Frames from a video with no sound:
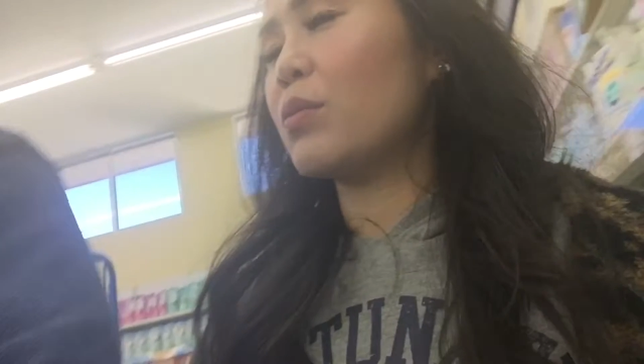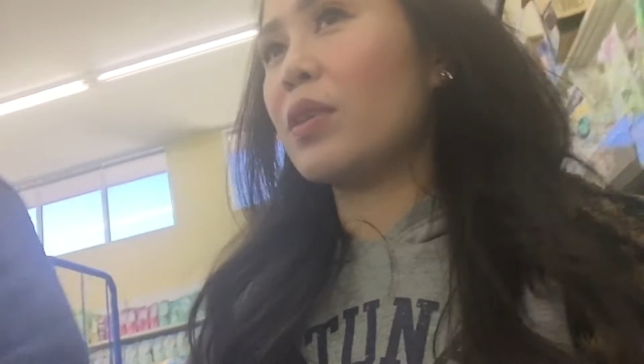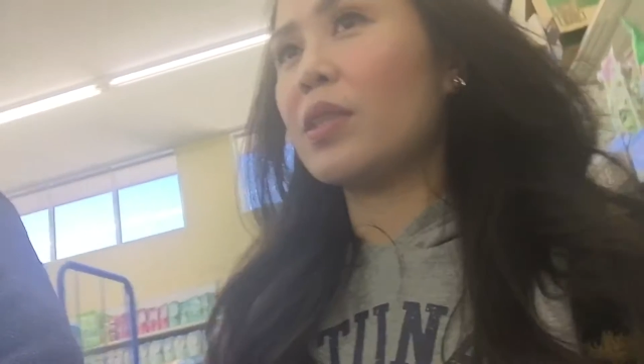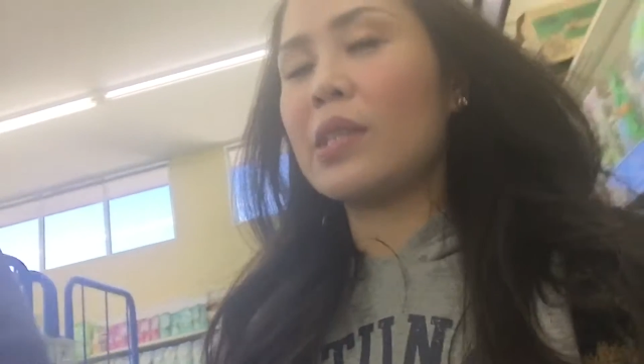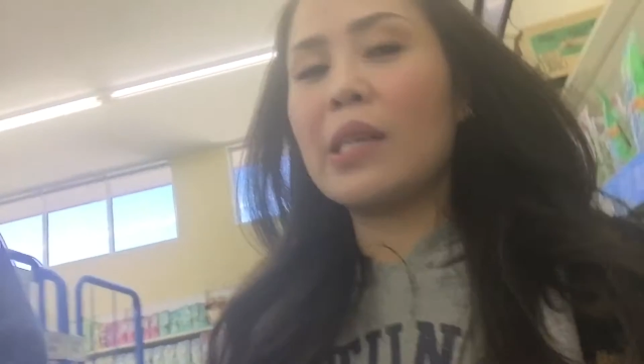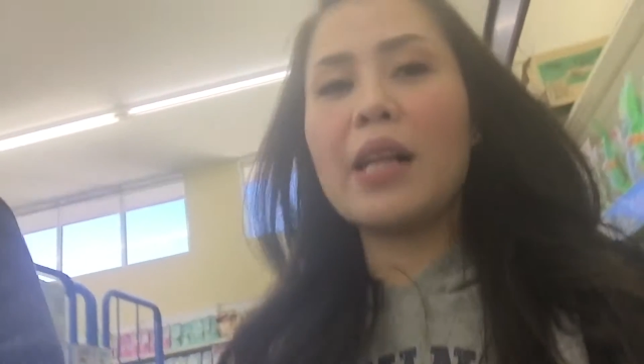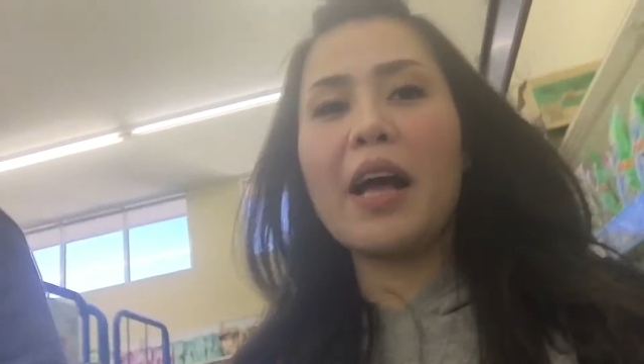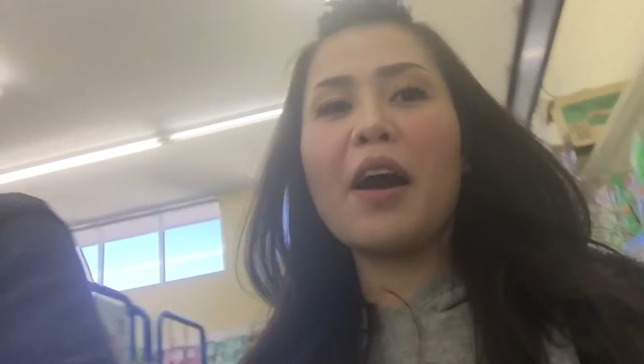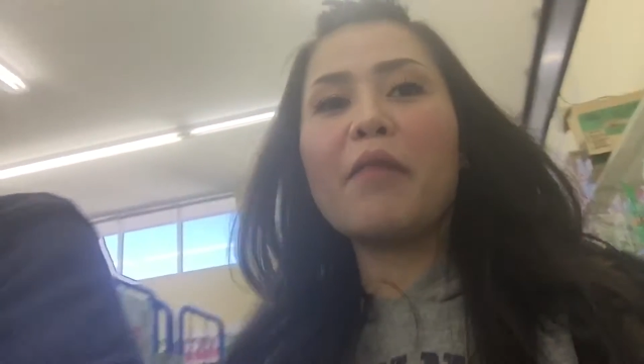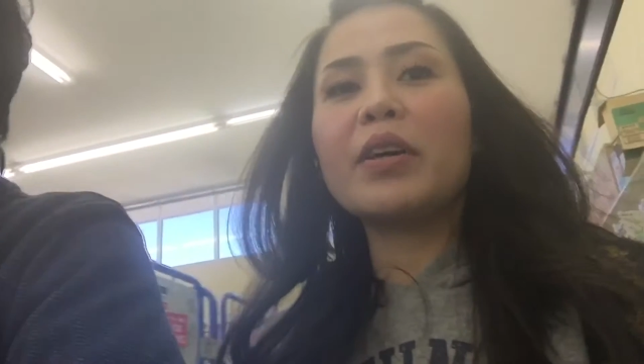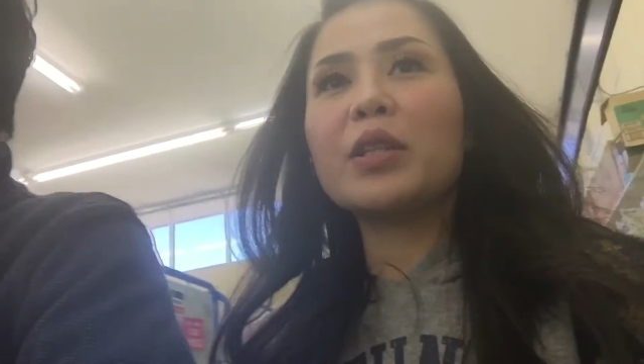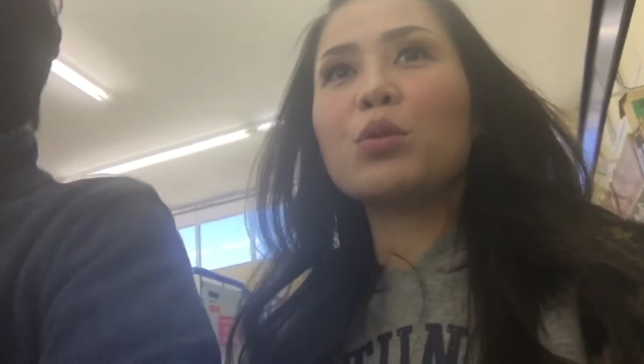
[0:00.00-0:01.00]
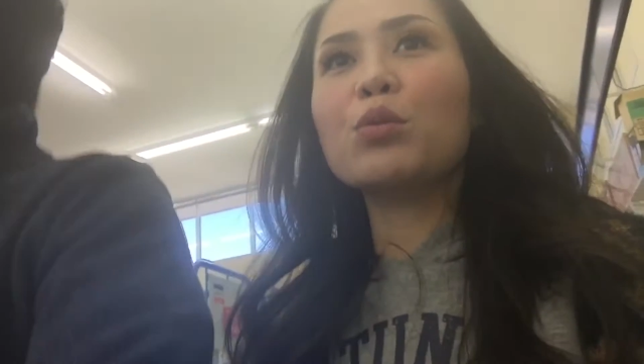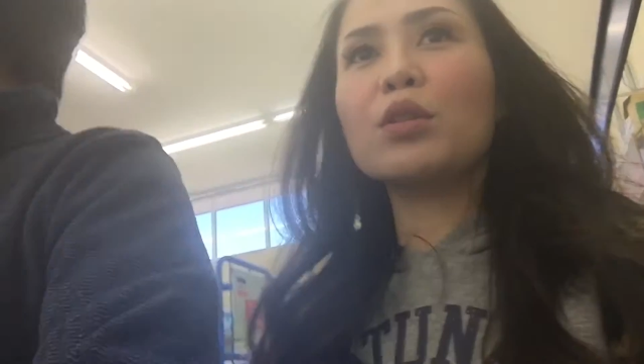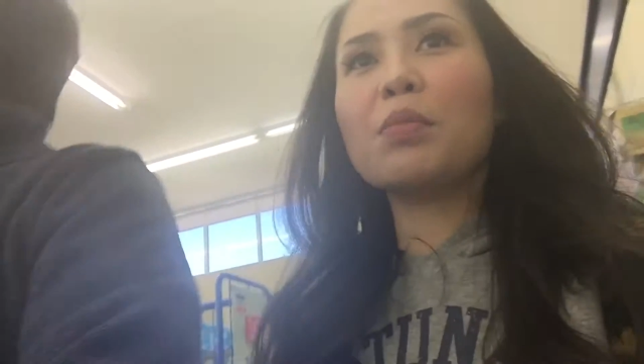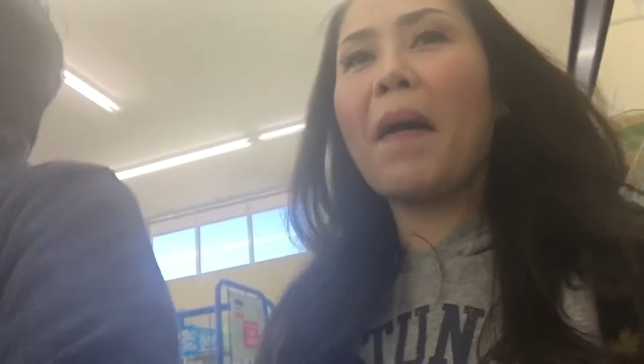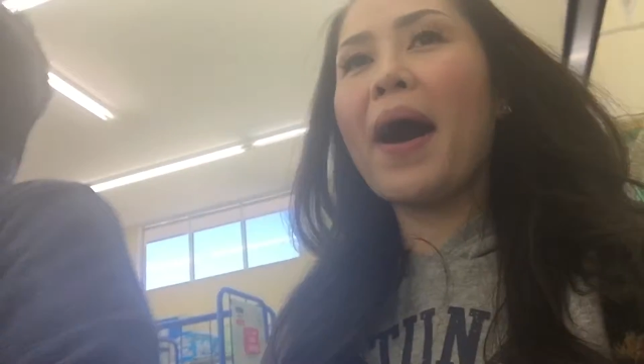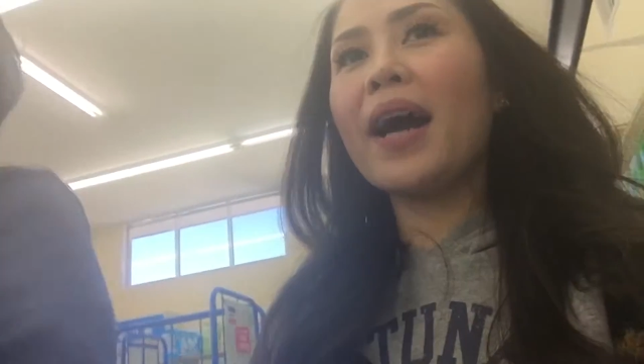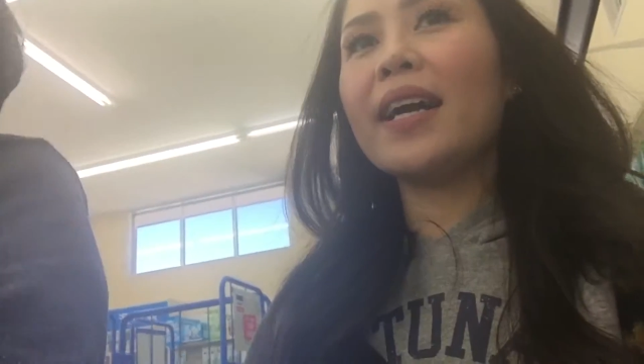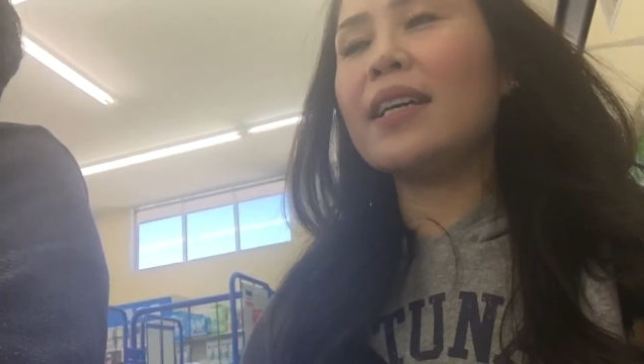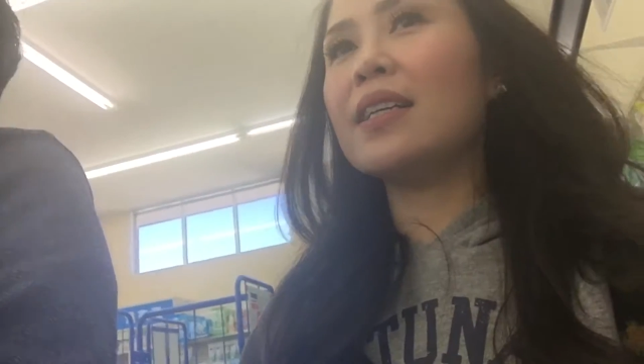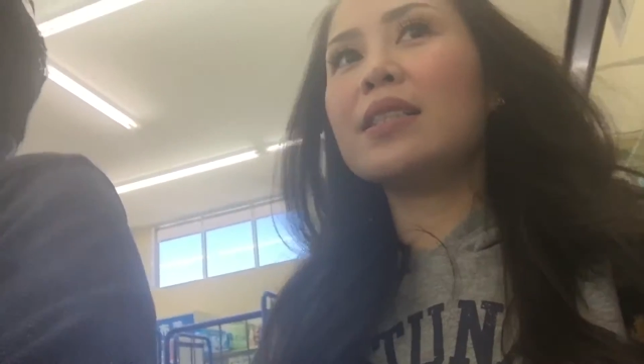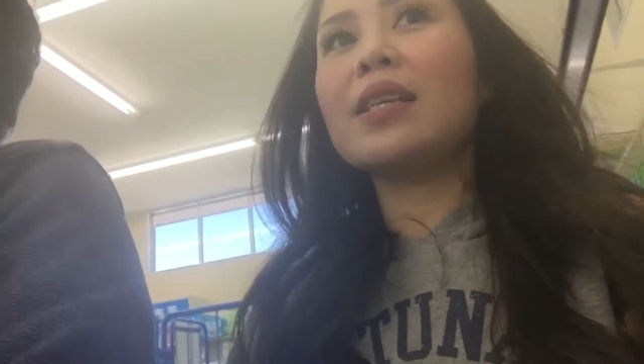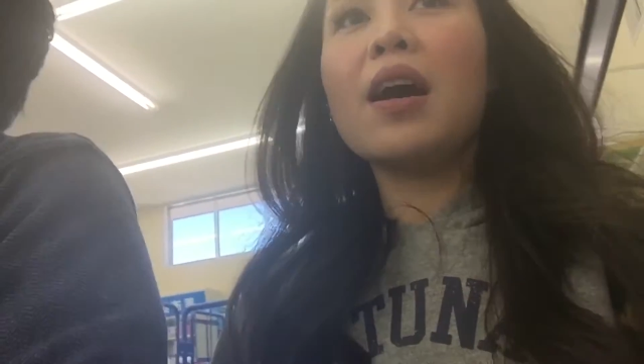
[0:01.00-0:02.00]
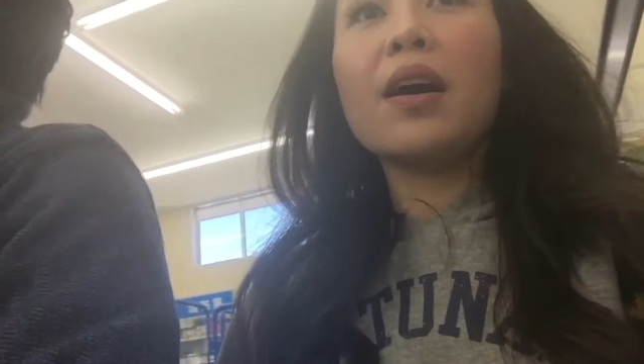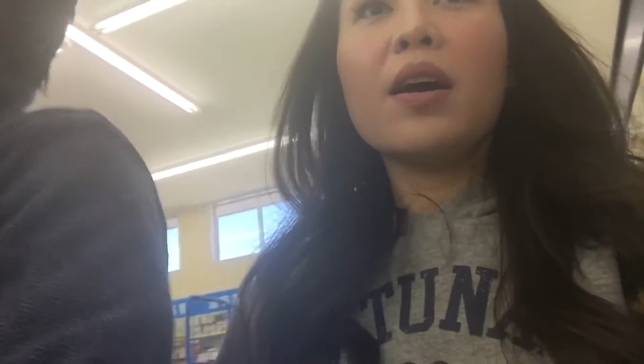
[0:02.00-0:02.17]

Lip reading: We still have a toothpaste.